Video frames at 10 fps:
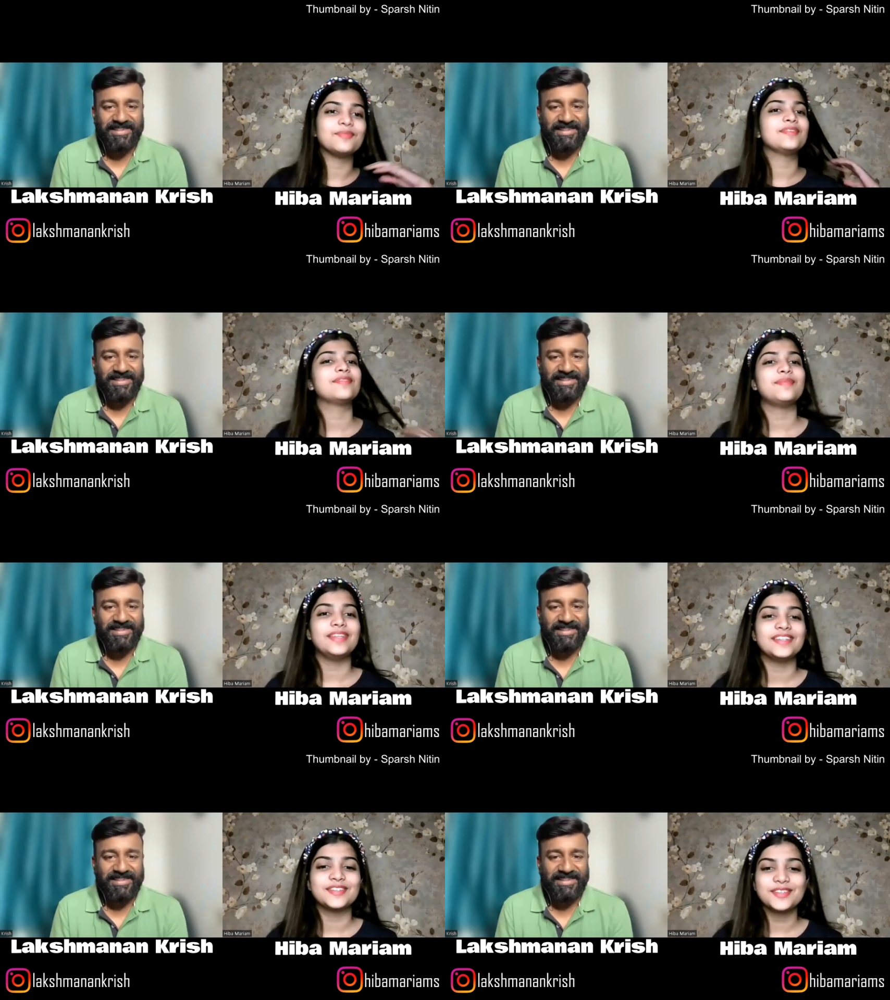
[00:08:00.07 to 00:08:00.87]
Speaker 1: so many from
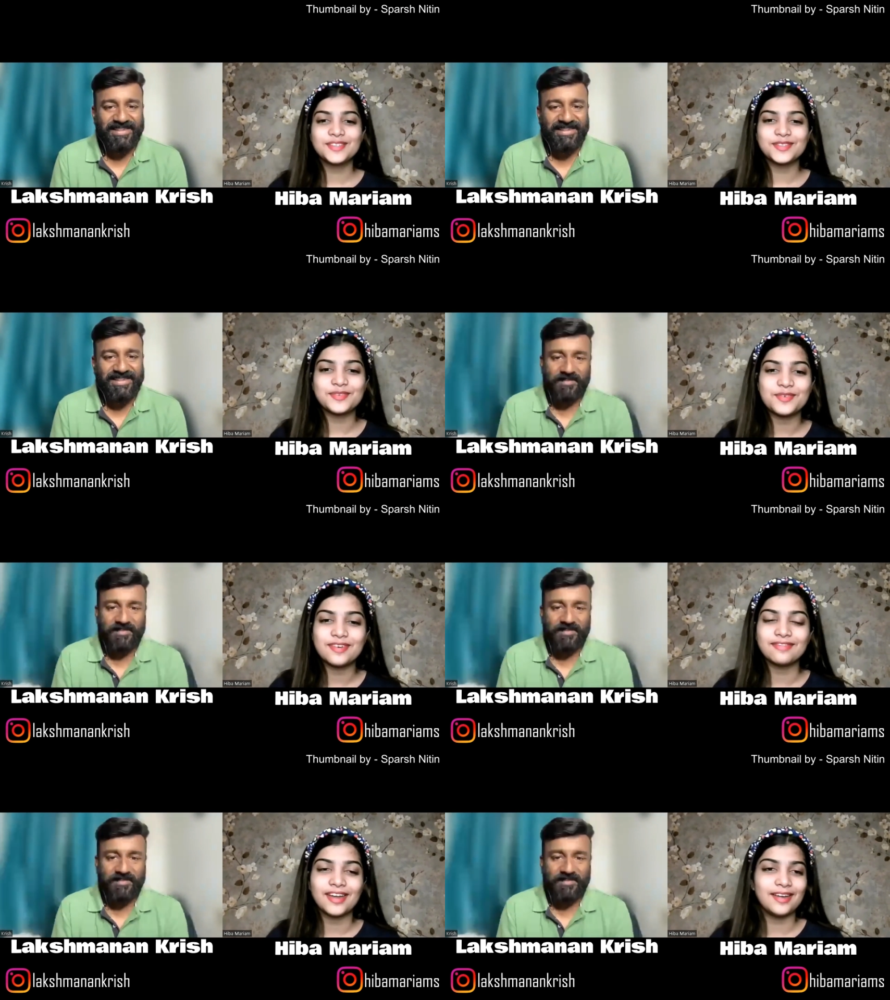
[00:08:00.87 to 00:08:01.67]
teachers. So
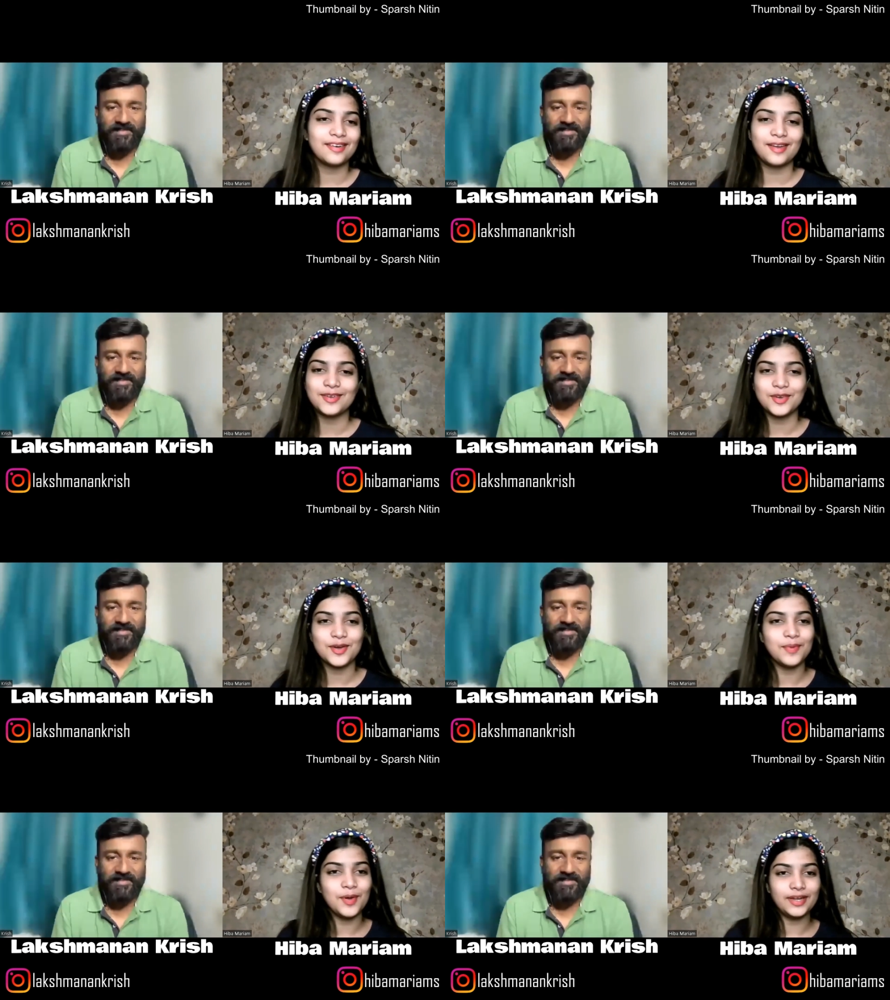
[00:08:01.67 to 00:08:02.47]
a great great
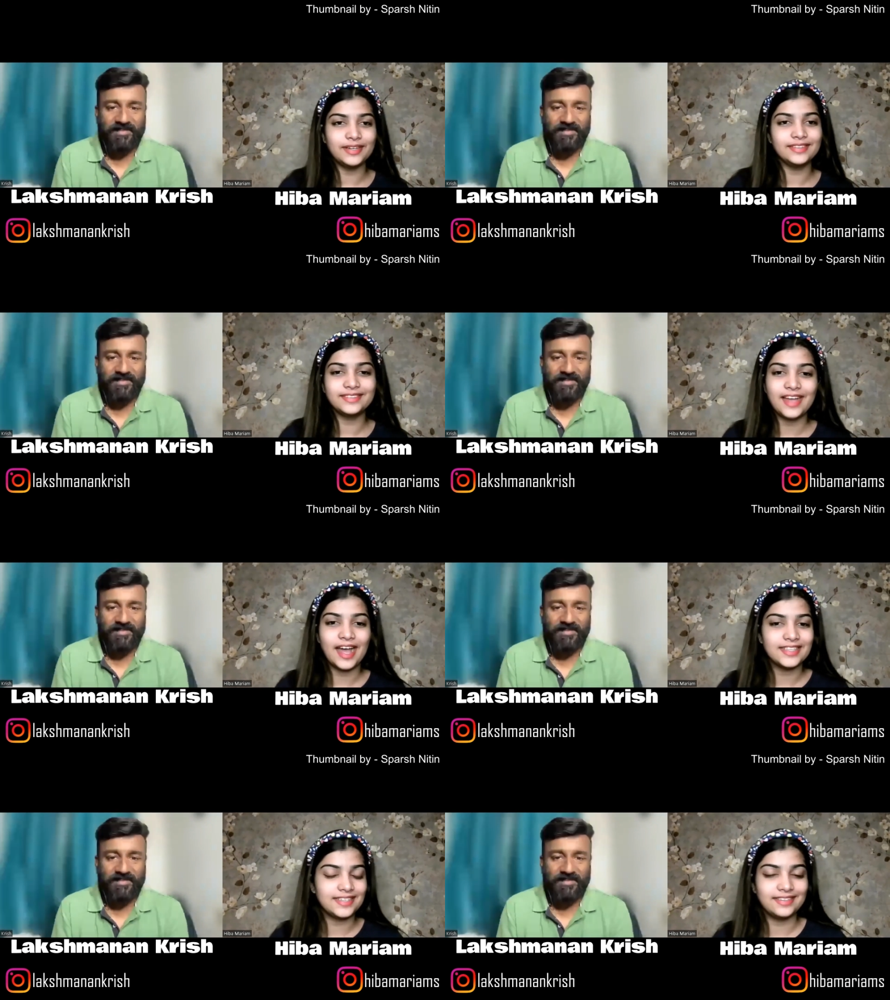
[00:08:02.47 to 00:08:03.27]
job on uh,
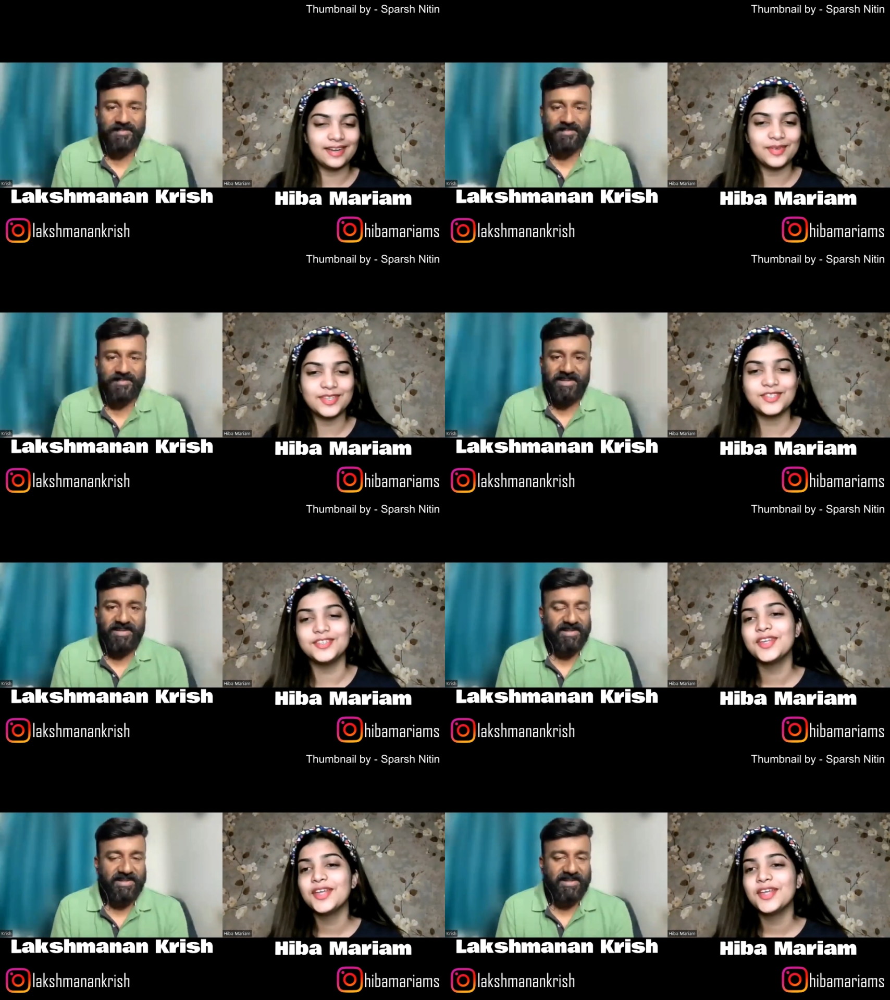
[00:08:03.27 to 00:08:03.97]
answering that question.